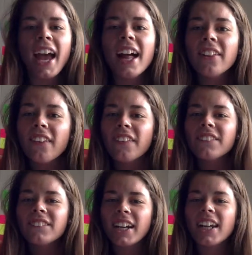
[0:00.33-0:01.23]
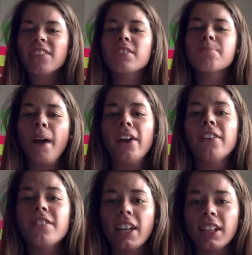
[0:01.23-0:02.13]
Hello, my name is
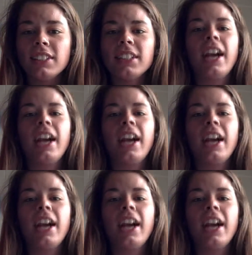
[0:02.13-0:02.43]
Myra Vance.